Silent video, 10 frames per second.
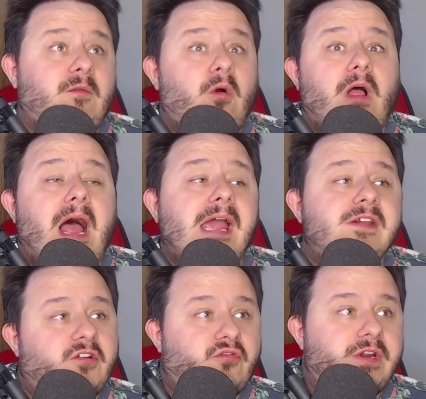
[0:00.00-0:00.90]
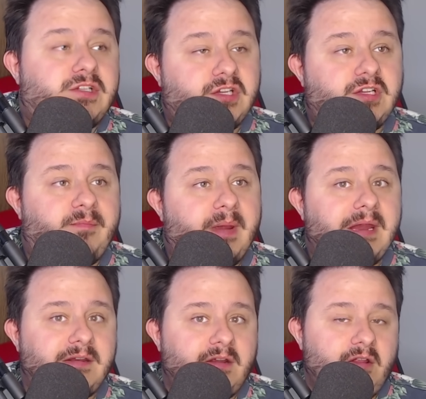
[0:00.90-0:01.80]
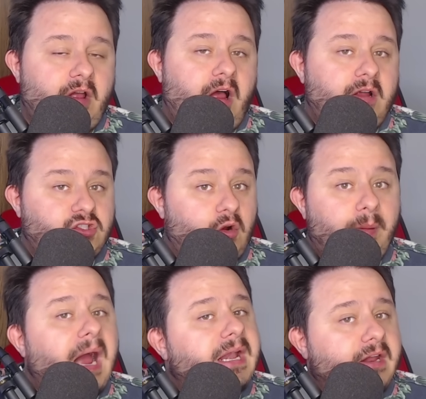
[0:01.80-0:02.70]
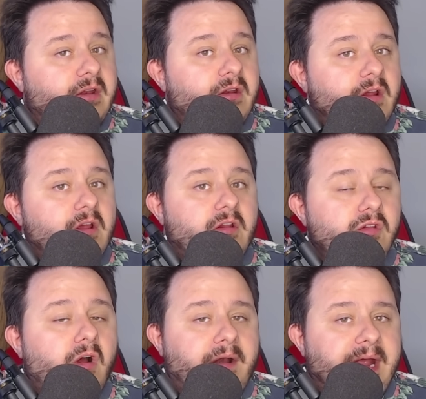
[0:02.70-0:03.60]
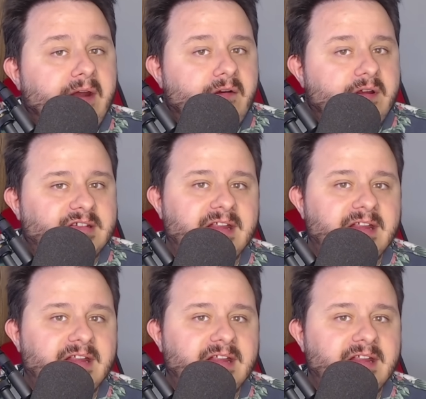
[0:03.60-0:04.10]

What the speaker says: well, I agreed to debate Joe Biden, not Harris.